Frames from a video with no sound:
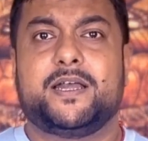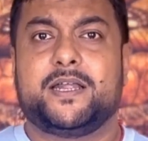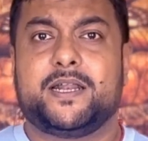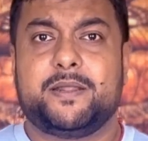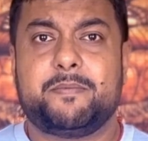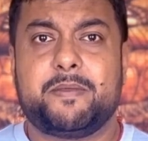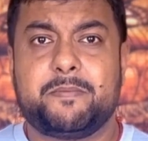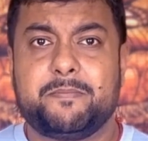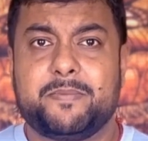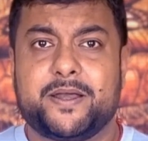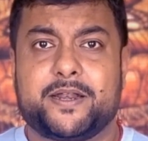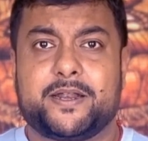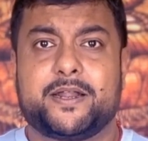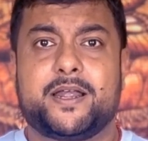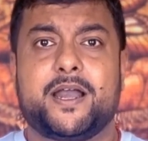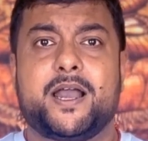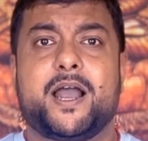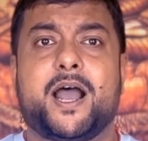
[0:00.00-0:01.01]
Remember,
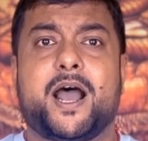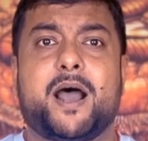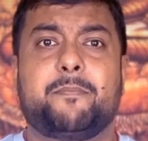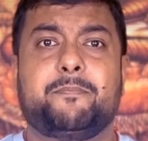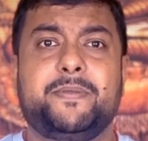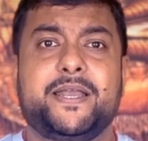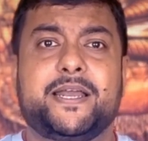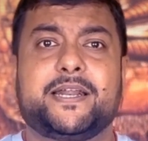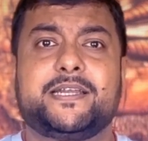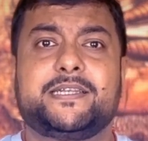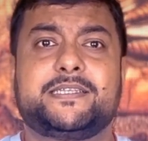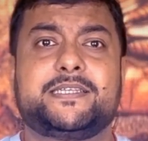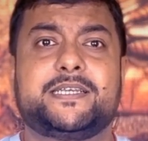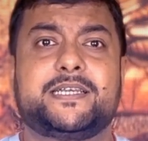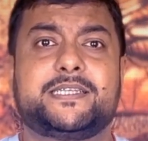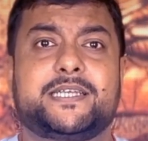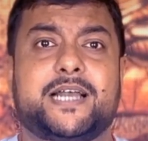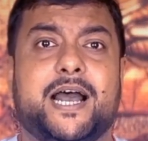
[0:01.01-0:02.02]

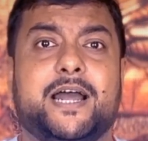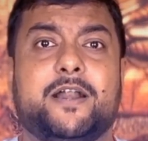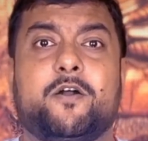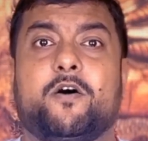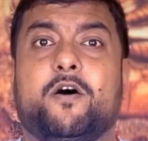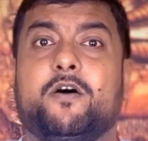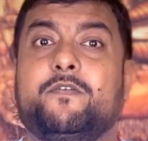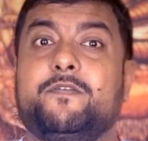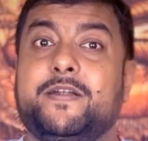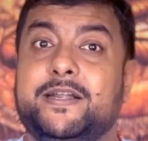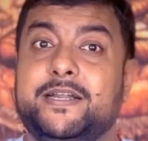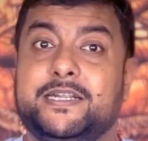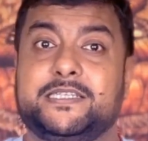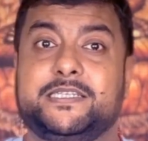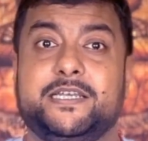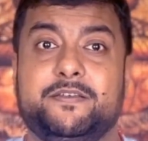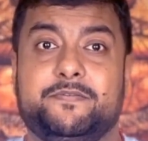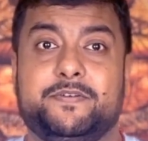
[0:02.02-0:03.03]
appearances are often
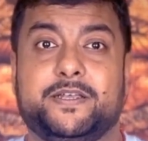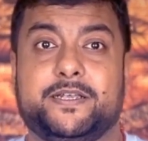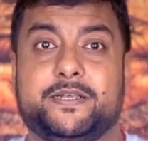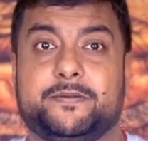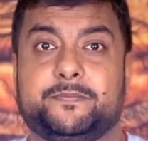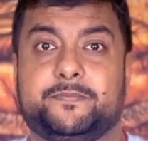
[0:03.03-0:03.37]
deceiving.